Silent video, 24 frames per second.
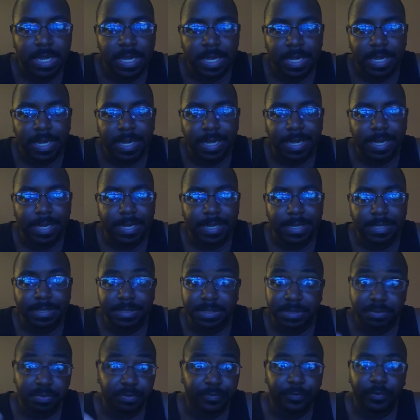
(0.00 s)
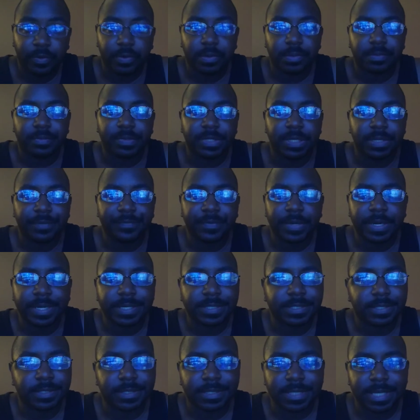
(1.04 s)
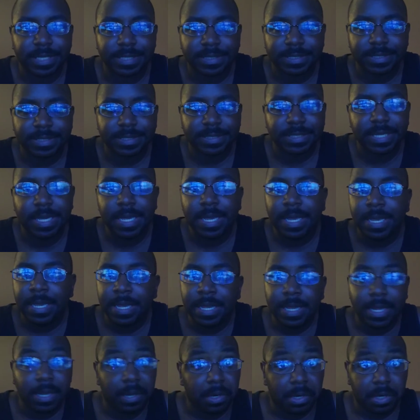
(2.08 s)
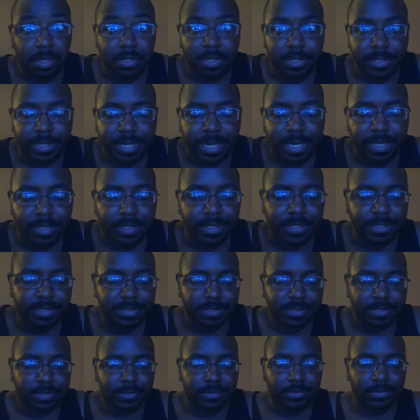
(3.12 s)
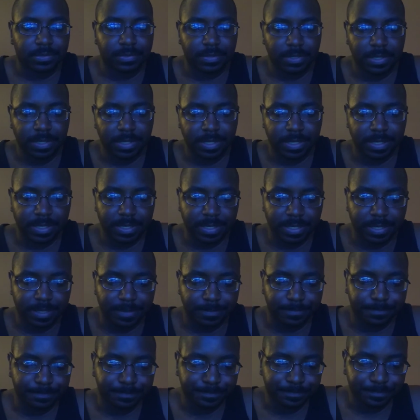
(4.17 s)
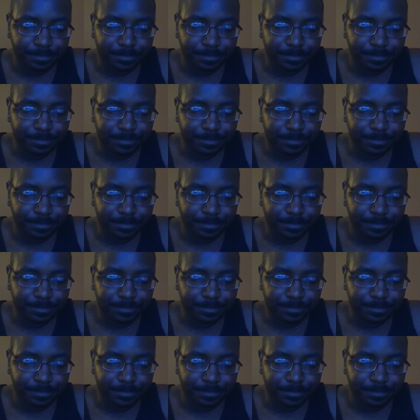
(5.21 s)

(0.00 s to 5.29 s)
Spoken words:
and to perform different exercises on a daily. So um